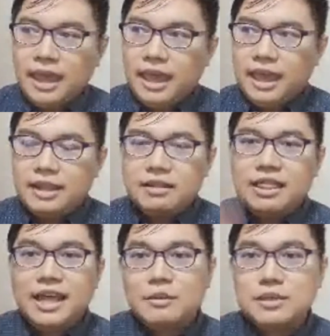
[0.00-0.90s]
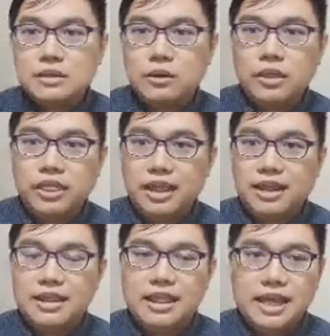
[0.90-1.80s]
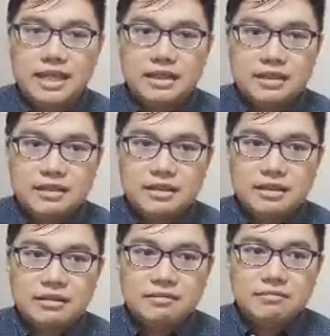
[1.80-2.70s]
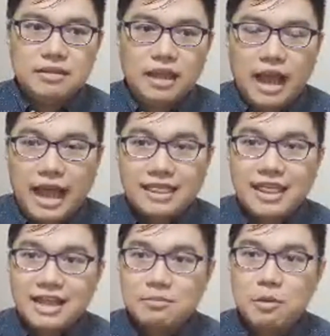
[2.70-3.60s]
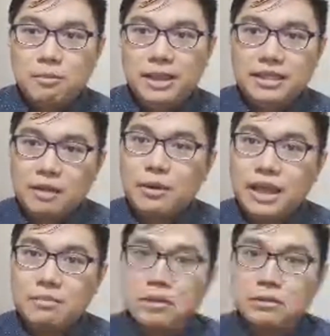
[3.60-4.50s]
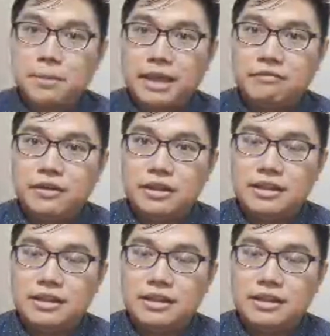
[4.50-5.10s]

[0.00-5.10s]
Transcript: And that was a good thing that at that moment they were able to pivot.